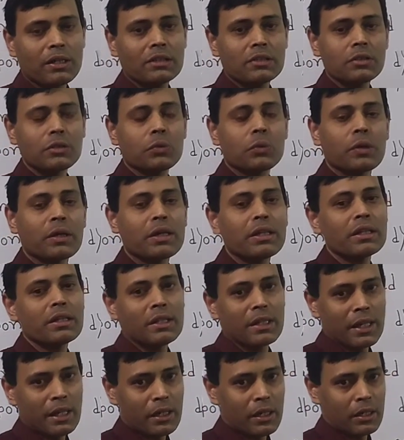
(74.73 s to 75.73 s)
is going
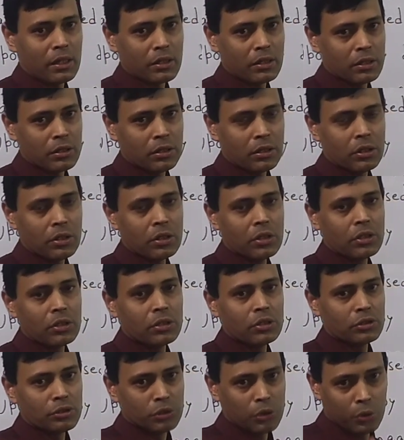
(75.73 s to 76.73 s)
there?
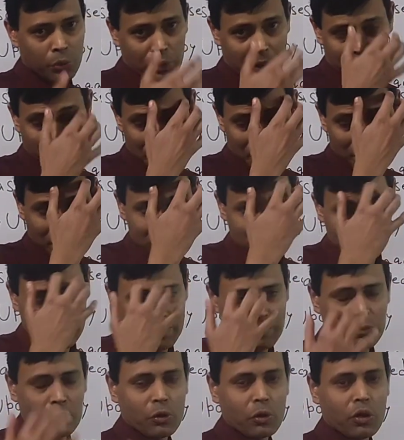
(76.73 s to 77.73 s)
So, whenever
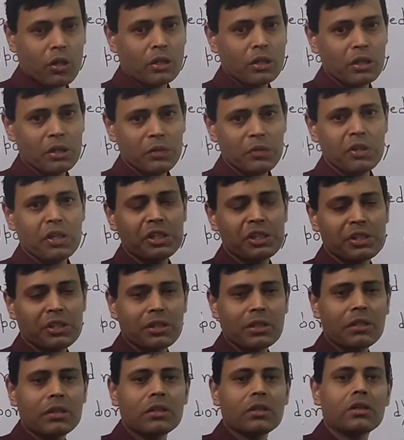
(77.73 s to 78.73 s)
some
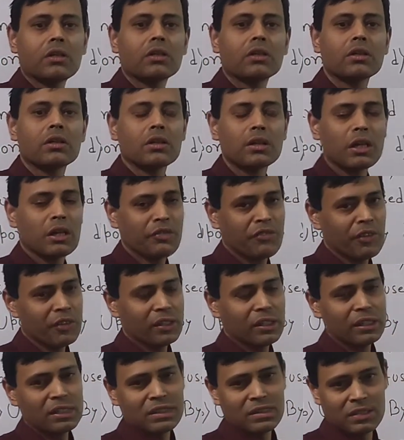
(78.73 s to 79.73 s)
continuation
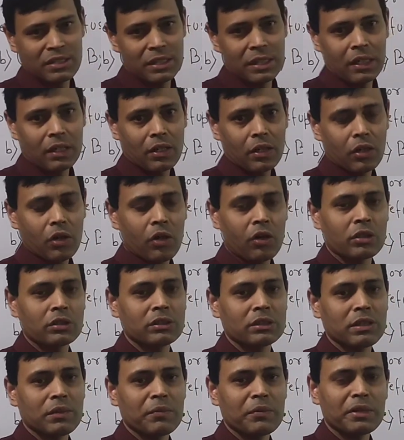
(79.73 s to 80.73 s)
effect is there or
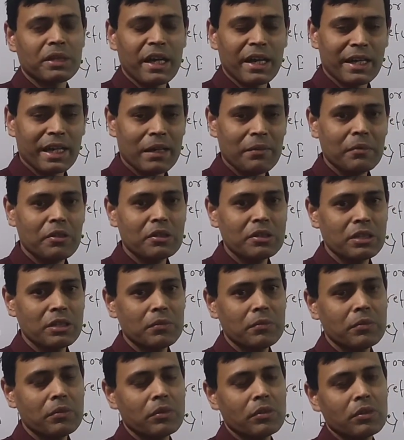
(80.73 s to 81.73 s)
some
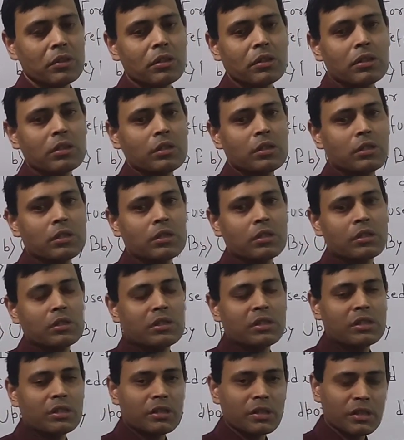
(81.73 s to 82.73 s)
dynamism
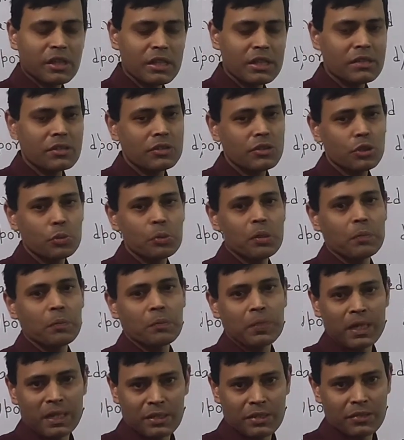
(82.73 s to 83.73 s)
needs to be
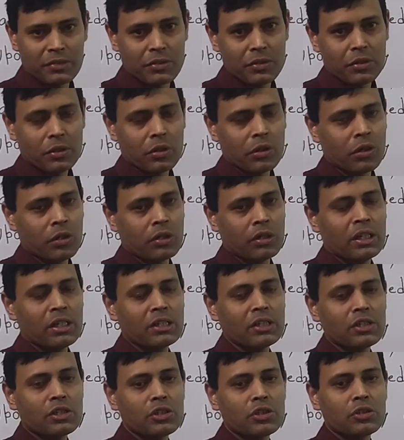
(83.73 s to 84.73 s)
placed or
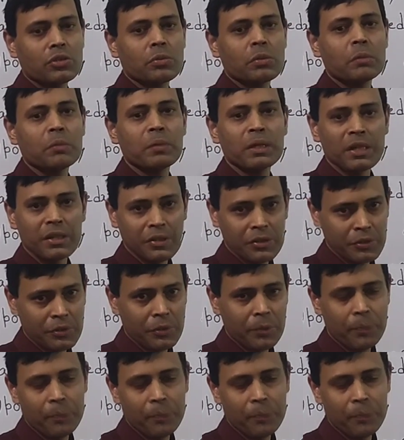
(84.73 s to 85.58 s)
needs to be meant,